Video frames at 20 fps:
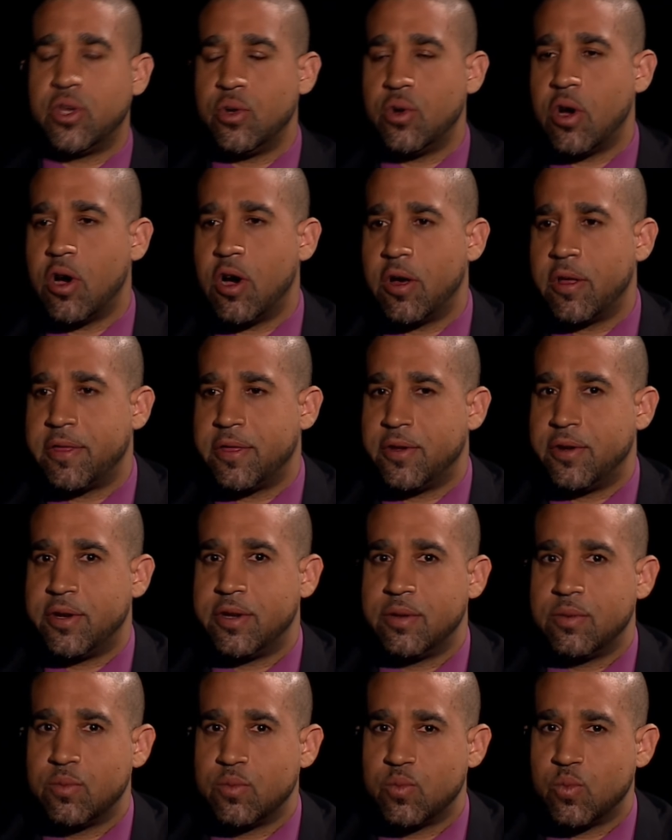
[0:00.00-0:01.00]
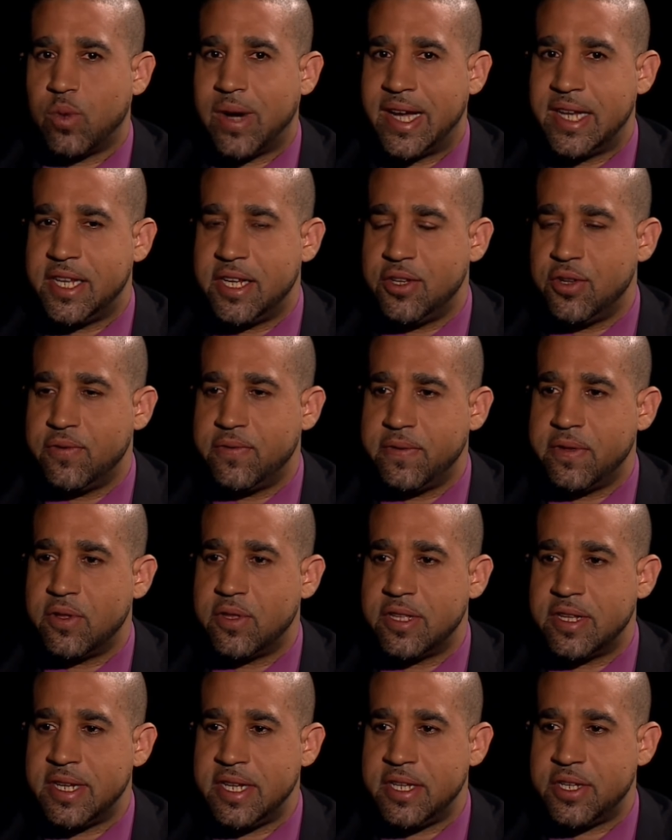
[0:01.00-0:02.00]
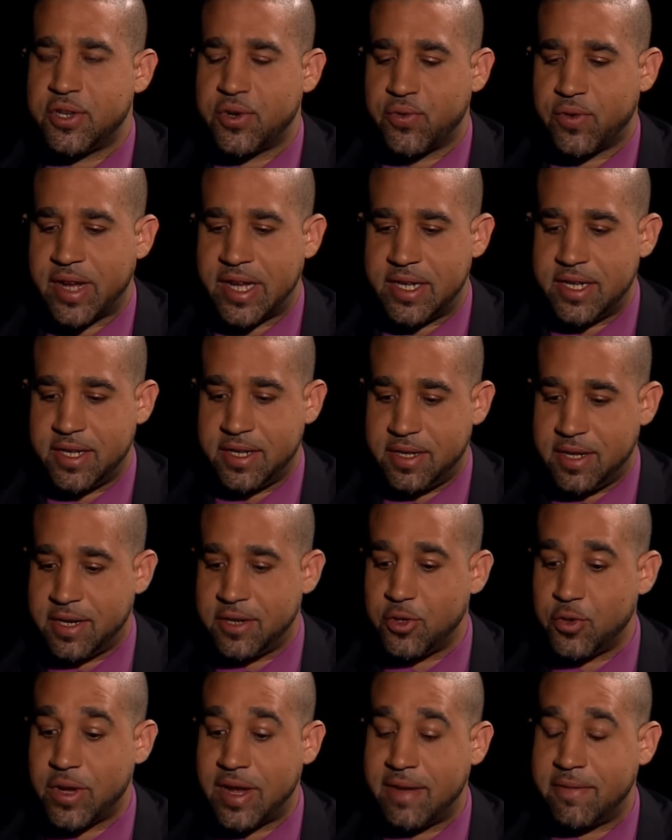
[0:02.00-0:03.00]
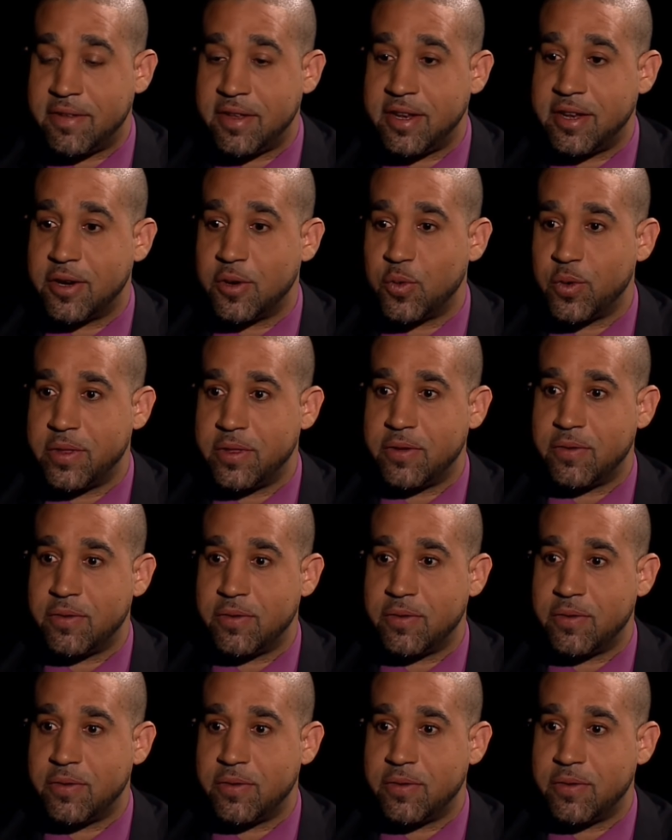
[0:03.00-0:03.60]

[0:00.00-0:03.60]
you authored. Why did you feel the need to write it? And you have it here with